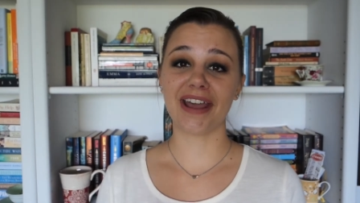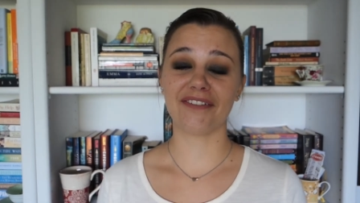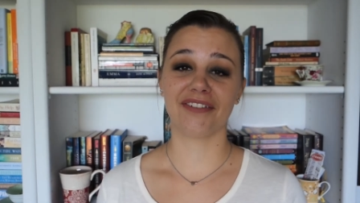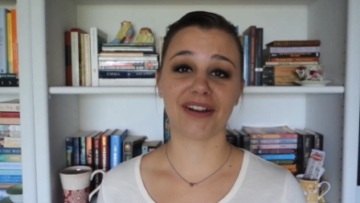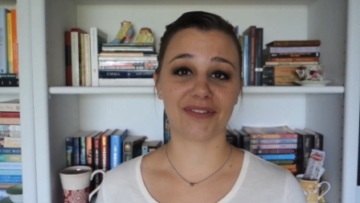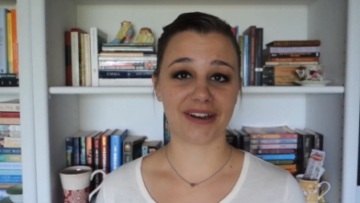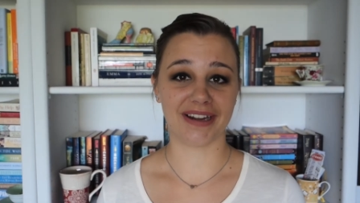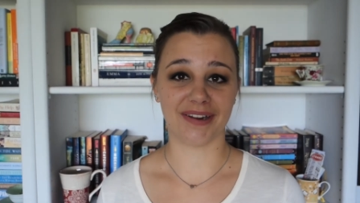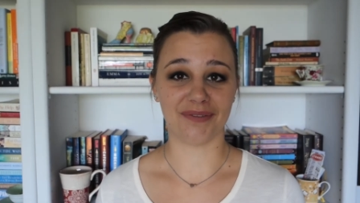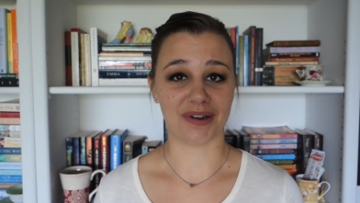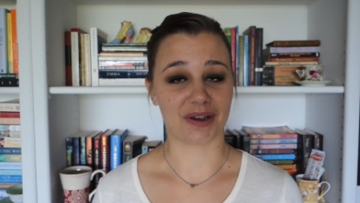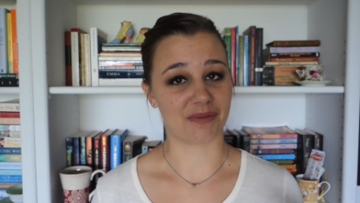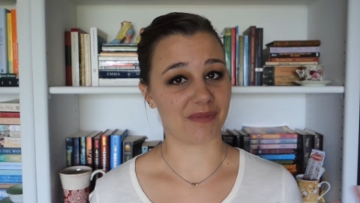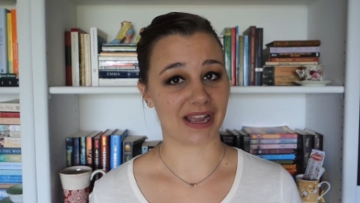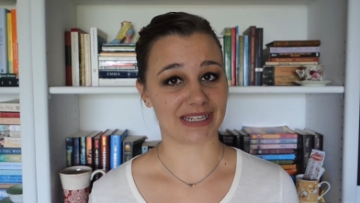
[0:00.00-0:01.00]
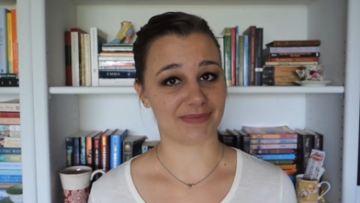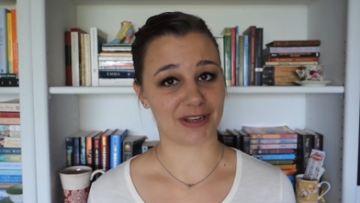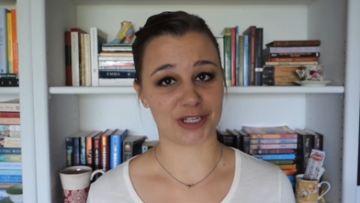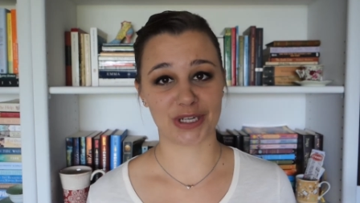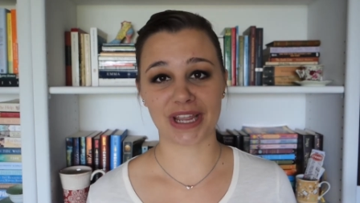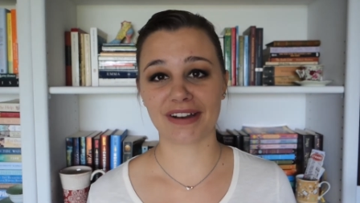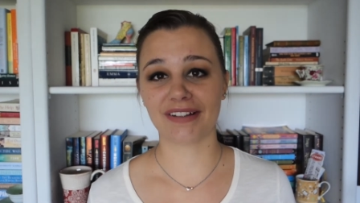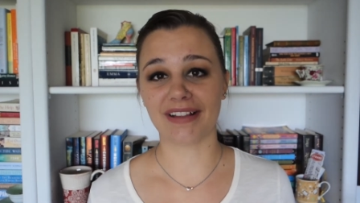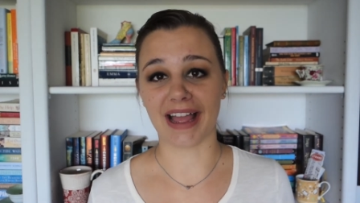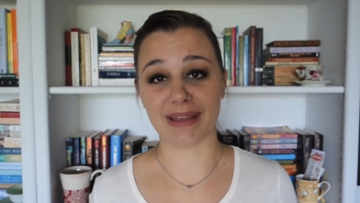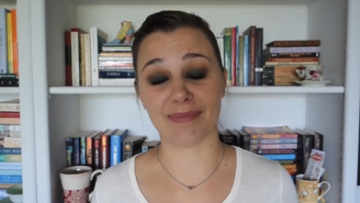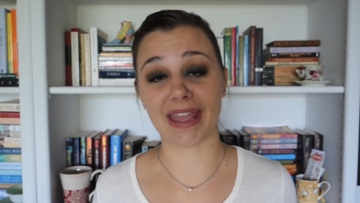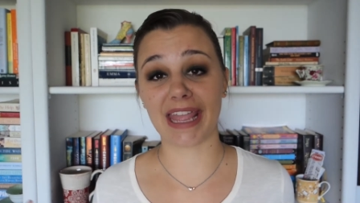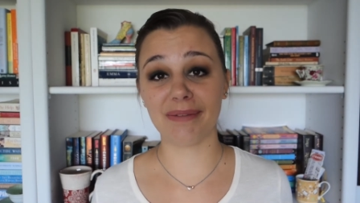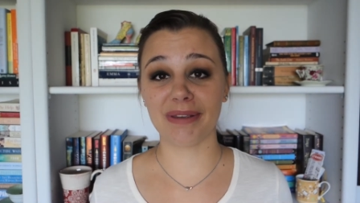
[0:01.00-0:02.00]
everyone and welcome back to my channel.
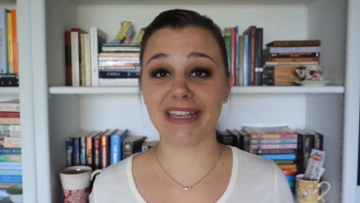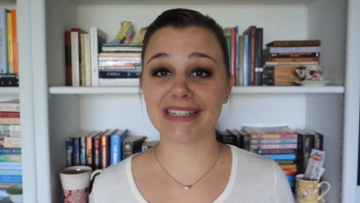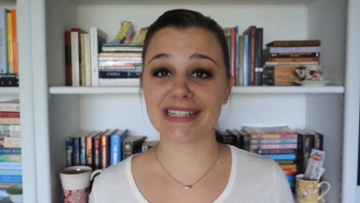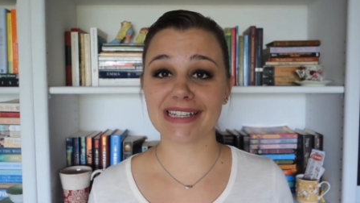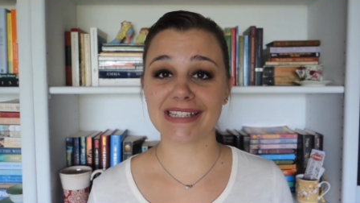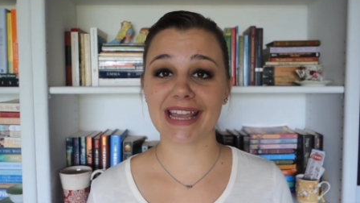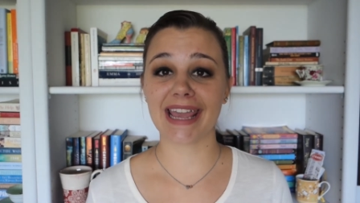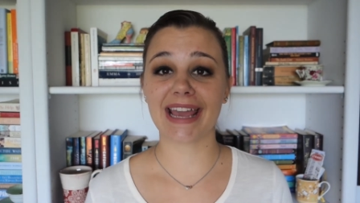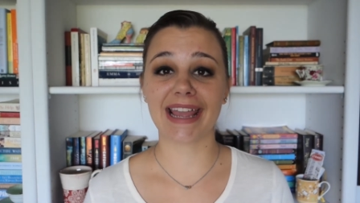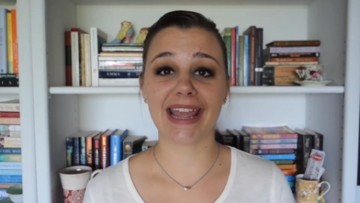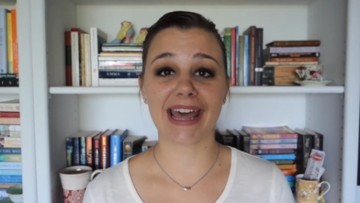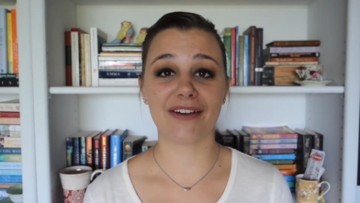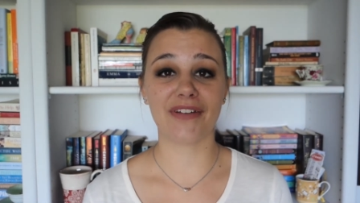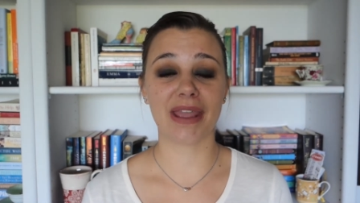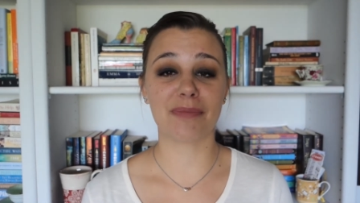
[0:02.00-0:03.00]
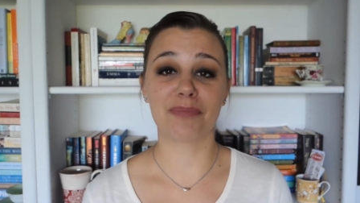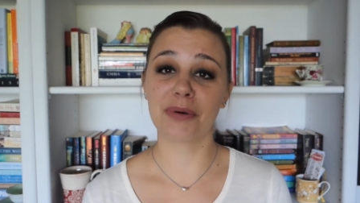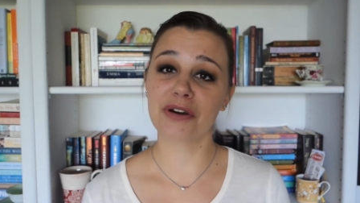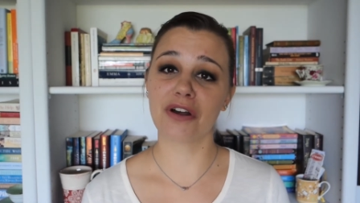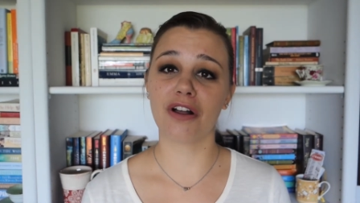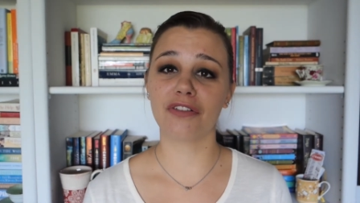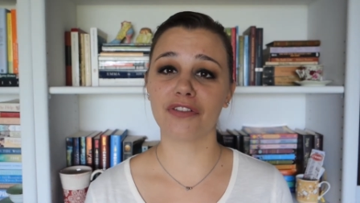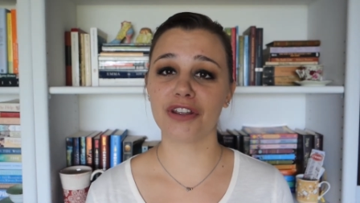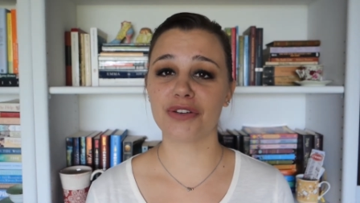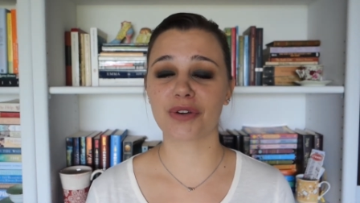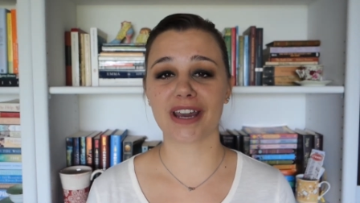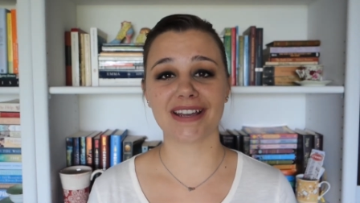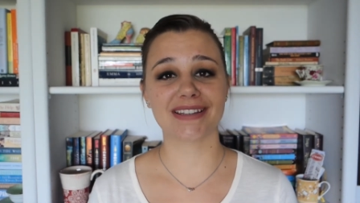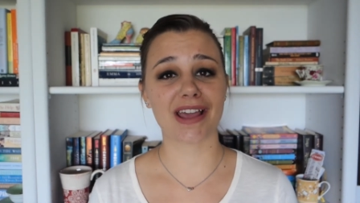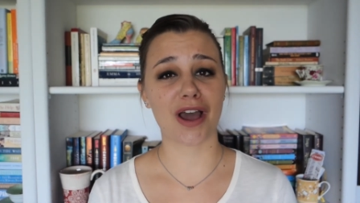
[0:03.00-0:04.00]
I'm Amy. Today I have a book haul for you
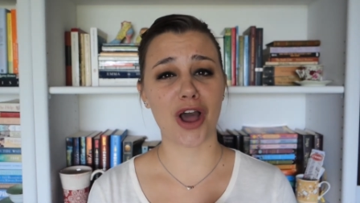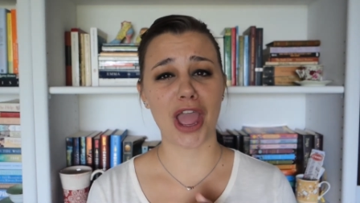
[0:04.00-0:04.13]
guys.